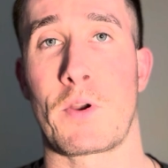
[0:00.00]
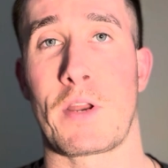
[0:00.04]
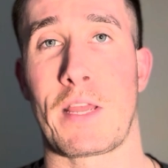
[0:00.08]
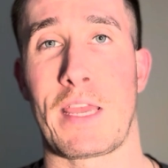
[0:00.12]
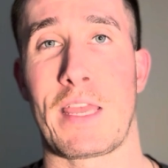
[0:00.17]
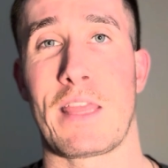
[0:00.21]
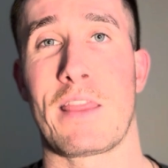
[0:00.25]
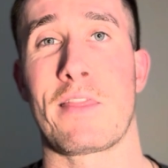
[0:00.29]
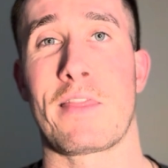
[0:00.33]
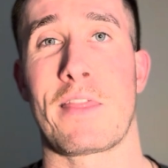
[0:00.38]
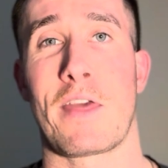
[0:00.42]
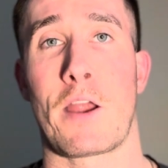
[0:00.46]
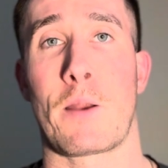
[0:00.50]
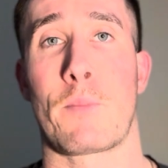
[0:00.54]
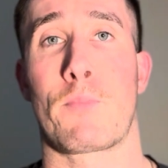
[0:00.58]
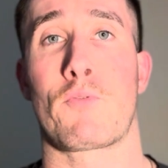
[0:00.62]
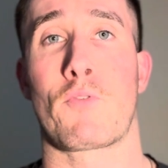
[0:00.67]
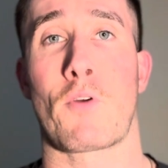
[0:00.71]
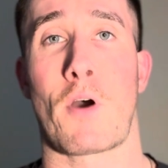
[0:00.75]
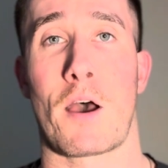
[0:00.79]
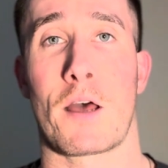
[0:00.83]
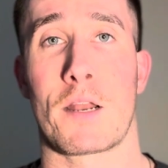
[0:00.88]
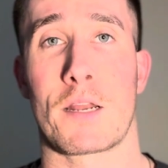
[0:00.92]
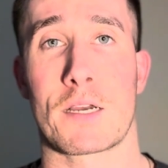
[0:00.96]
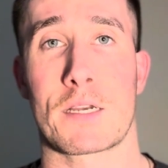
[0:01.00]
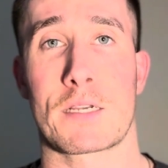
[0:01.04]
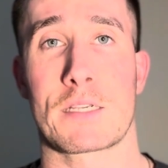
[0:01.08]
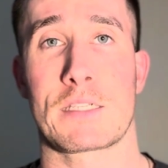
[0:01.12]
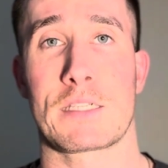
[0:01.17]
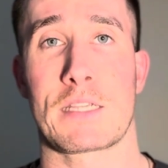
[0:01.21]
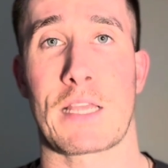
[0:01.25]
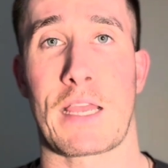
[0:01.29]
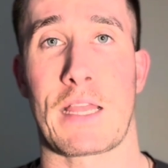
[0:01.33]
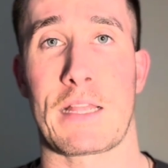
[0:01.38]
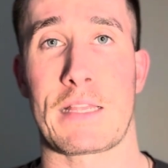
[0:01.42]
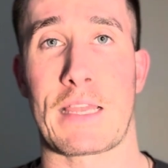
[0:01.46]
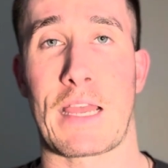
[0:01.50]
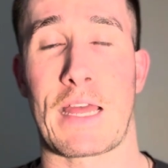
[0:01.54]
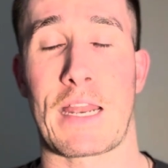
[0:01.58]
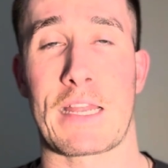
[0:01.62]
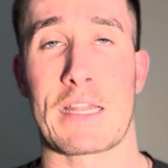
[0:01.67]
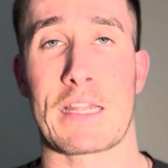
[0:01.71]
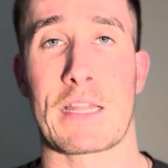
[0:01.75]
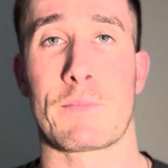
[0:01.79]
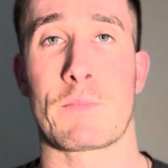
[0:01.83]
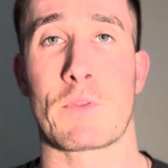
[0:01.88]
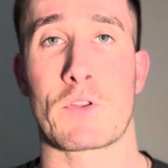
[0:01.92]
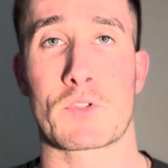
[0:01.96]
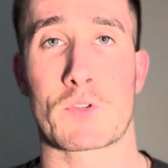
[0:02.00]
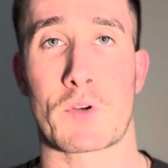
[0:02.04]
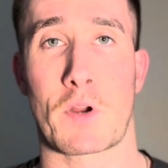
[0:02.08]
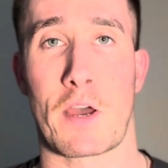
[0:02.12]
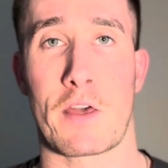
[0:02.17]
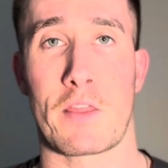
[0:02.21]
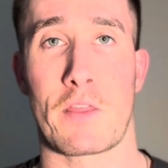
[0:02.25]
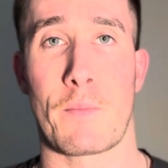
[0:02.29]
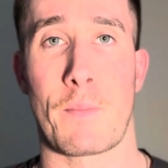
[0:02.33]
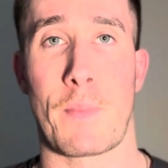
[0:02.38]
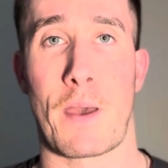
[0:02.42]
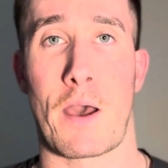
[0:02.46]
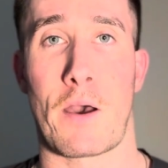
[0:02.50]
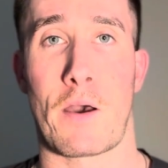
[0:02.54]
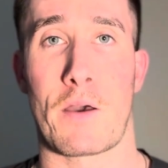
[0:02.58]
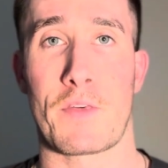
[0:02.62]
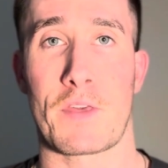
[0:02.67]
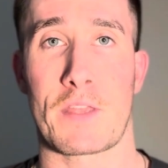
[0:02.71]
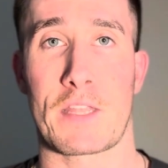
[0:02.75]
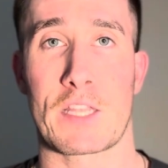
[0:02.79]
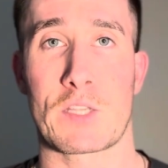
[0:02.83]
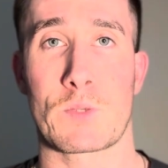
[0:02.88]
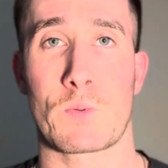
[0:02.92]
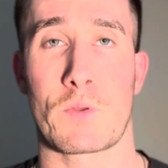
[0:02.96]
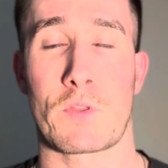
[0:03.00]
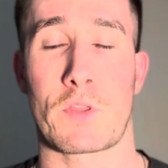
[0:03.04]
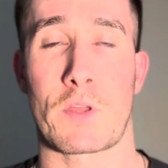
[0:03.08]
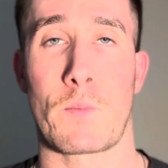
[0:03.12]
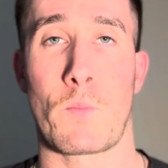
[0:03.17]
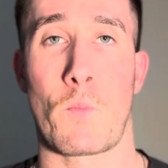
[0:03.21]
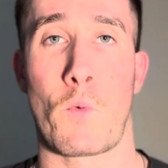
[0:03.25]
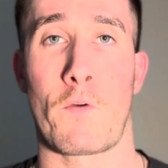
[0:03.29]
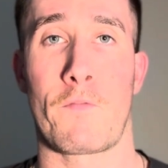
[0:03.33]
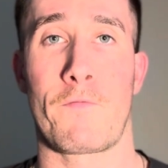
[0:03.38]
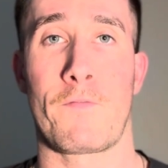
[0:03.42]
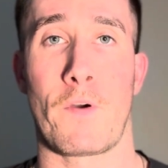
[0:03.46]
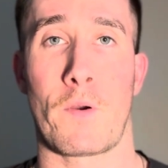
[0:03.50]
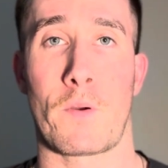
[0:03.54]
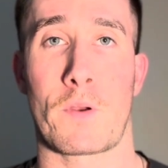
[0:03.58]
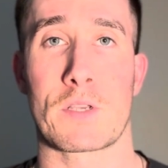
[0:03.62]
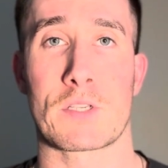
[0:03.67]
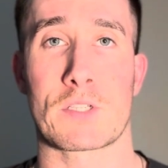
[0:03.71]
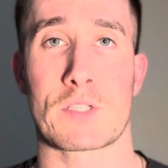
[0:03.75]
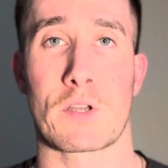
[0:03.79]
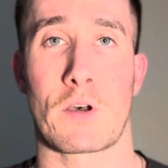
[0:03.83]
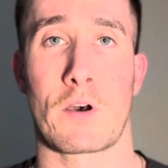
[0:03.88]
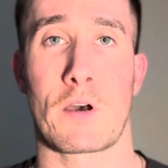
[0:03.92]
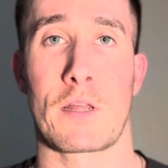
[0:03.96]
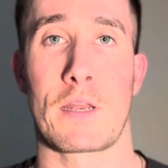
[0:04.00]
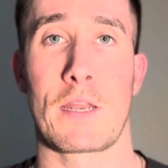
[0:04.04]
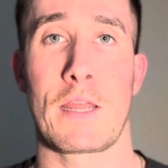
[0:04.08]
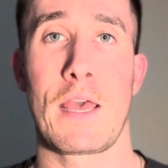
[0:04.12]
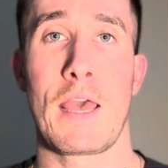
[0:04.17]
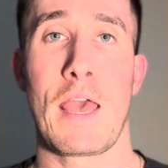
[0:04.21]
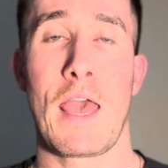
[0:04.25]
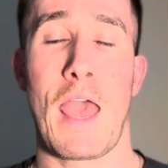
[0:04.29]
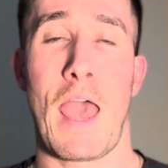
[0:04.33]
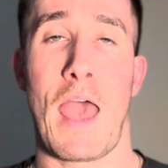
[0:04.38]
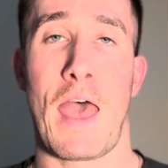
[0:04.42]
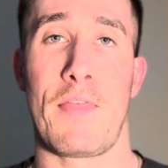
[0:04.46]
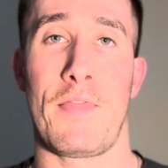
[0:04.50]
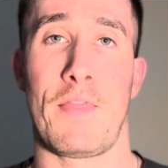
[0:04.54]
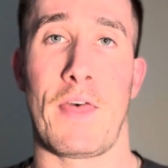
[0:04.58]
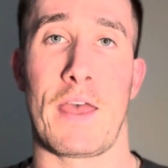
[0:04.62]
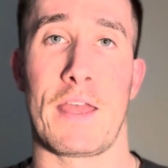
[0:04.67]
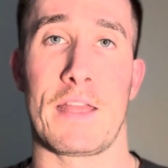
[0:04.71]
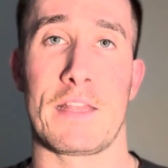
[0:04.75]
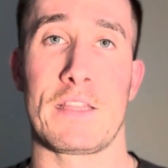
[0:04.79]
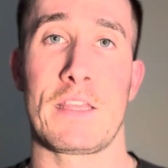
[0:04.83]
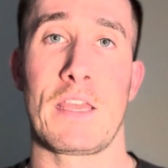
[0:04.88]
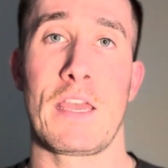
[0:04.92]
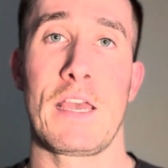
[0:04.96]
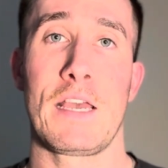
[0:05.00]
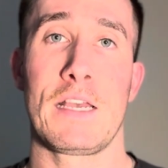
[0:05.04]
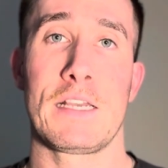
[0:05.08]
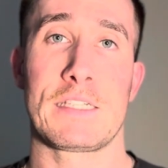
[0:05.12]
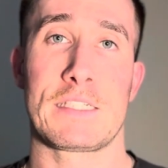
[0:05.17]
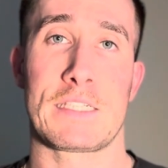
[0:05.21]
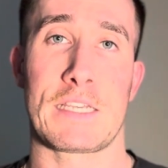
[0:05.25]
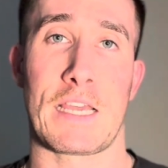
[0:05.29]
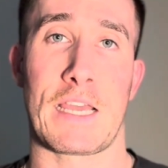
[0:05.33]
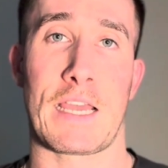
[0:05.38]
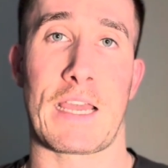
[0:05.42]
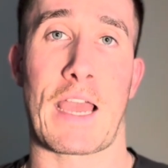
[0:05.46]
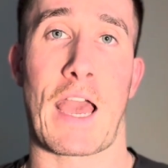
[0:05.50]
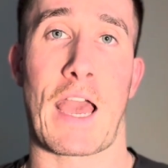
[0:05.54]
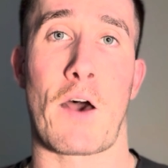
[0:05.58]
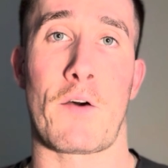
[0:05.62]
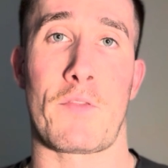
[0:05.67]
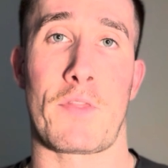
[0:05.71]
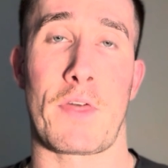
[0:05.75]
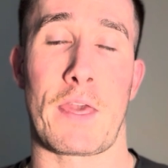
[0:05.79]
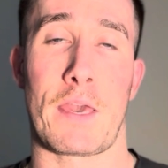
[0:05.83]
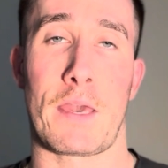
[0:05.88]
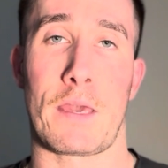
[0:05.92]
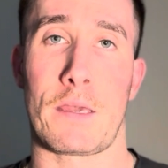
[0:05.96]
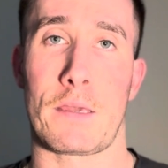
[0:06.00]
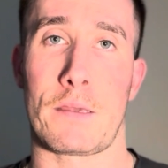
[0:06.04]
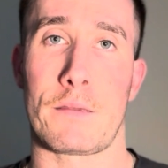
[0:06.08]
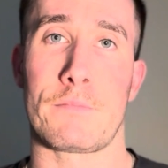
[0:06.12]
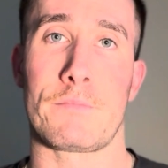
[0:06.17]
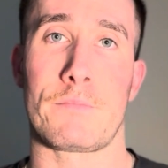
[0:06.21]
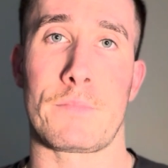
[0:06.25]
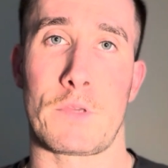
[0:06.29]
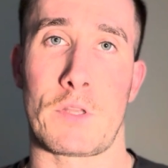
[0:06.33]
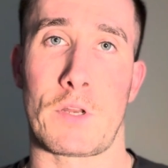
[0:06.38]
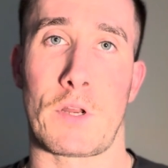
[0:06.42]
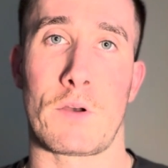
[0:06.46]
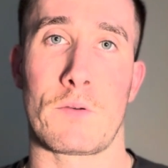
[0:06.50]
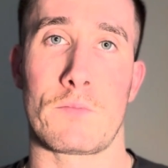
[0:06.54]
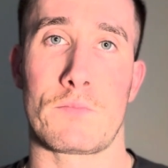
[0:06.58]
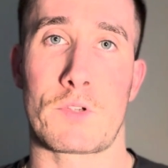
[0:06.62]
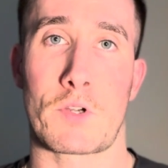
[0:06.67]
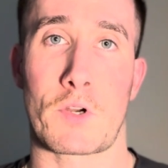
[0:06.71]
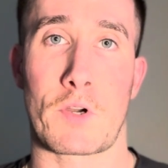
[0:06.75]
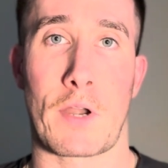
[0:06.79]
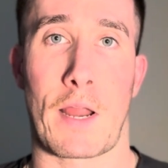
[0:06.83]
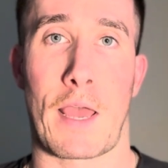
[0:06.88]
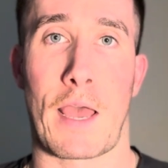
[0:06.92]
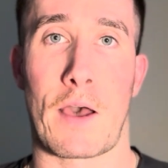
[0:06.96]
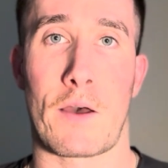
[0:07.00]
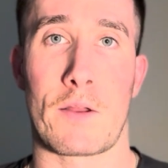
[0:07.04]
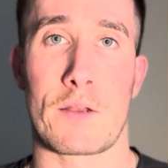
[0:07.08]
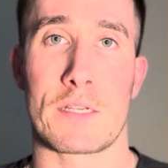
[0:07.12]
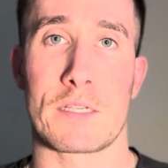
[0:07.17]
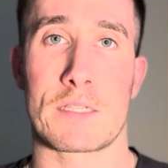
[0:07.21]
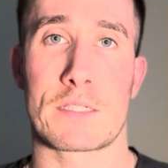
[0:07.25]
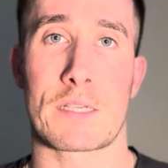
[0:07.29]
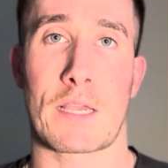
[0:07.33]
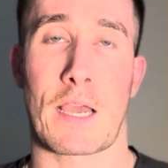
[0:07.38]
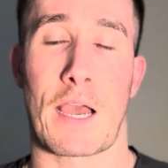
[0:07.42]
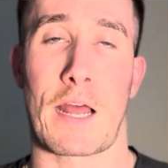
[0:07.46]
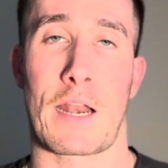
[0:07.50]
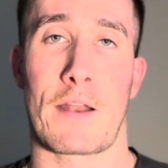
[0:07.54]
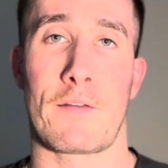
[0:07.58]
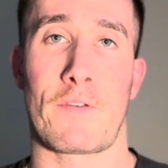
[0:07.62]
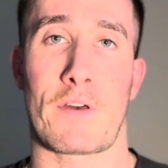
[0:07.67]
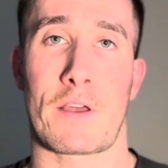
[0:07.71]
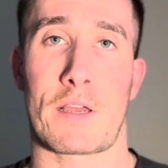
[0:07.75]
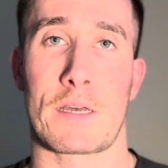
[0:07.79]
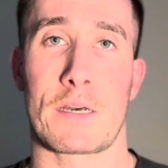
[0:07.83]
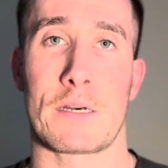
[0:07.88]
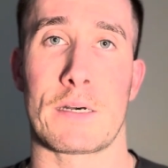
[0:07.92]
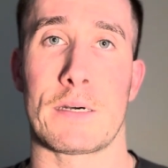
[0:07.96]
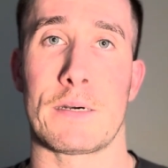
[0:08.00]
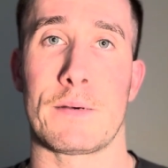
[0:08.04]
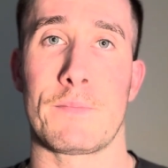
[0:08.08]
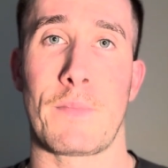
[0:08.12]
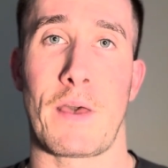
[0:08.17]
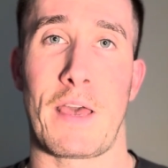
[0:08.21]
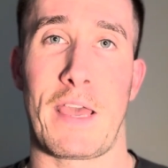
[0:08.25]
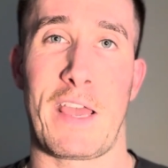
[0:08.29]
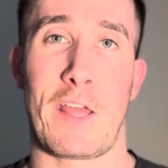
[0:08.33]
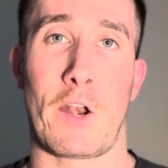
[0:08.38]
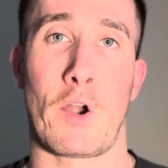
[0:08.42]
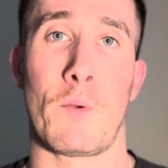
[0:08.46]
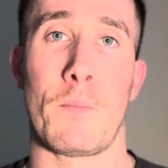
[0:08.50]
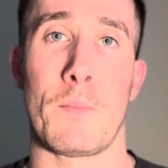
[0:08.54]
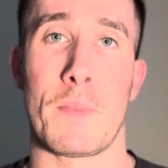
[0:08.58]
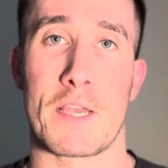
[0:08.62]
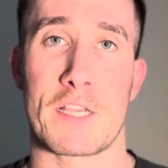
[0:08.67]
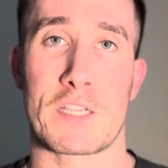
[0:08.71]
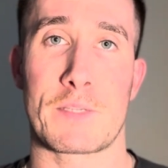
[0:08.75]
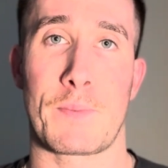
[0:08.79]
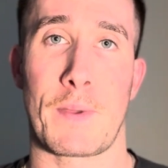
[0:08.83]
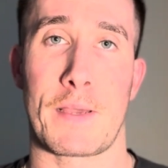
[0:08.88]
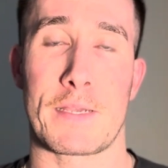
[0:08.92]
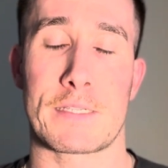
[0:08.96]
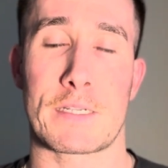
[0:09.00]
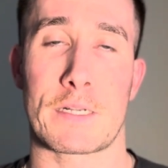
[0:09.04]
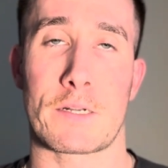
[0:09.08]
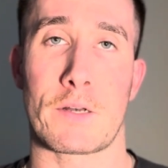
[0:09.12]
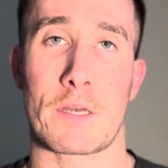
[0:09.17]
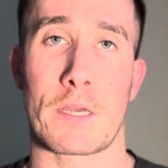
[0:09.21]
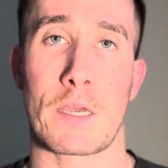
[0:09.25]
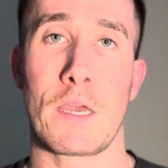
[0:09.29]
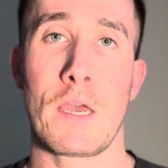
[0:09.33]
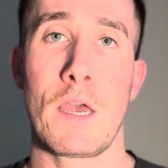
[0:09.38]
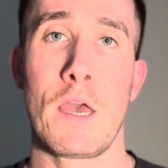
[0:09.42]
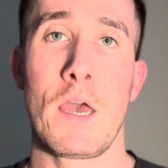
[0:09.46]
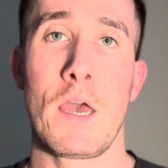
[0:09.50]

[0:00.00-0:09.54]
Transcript: in their products and getting them to try them out. I think that's what they're more focused on, and then seeing they turn out is kind of like a hit or miss basically.